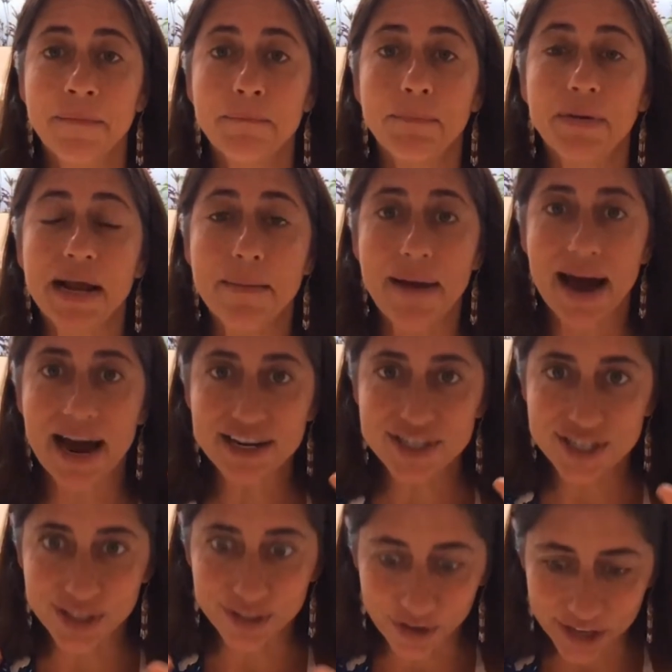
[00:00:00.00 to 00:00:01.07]
but I'm
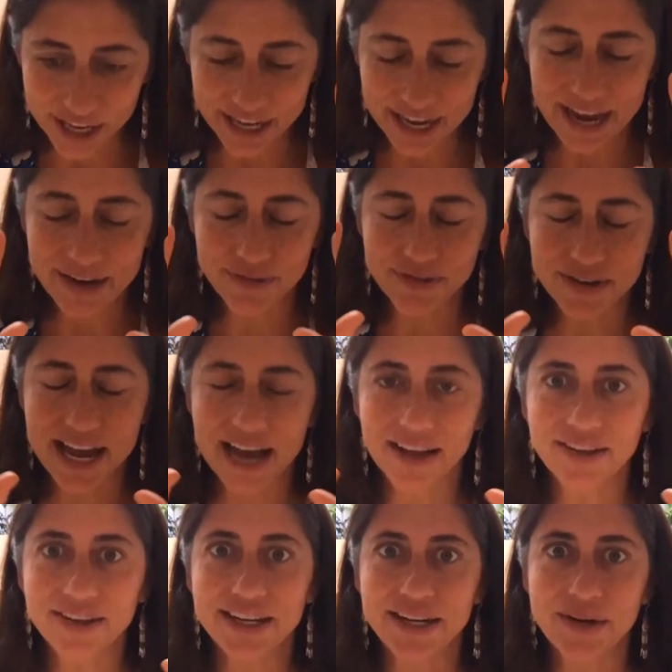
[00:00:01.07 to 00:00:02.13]
actually looking at
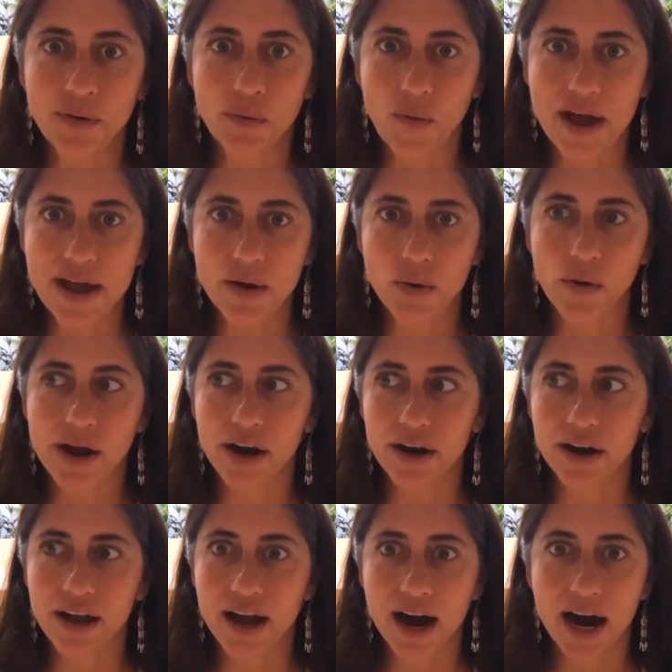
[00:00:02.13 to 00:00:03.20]
reality in a way
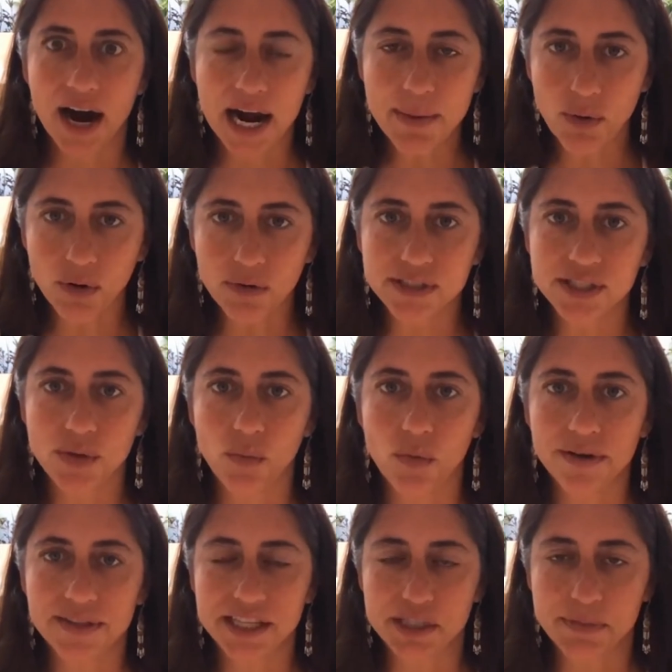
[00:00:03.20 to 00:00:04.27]
where I'm always the
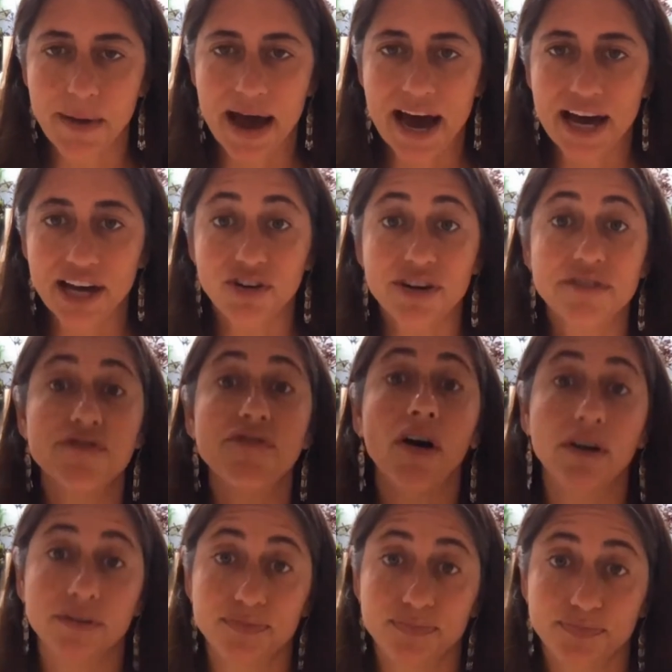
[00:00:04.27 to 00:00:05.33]
one that's bad or at
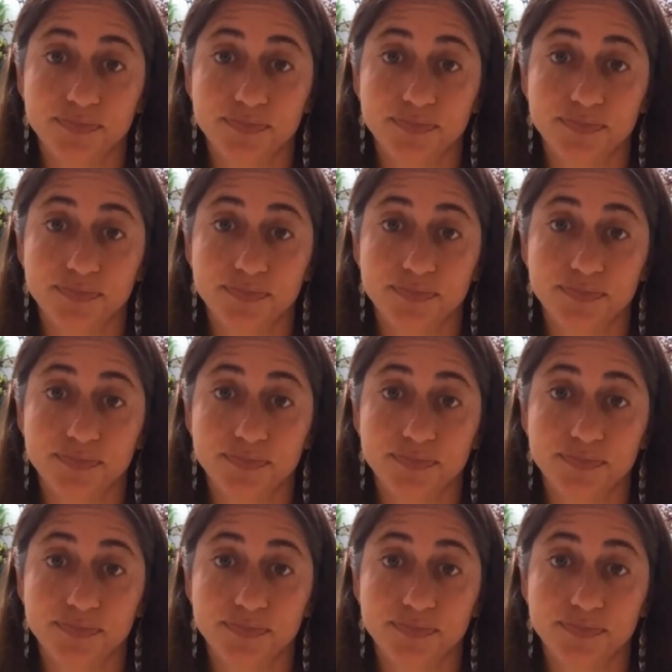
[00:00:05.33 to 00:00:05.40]
fault.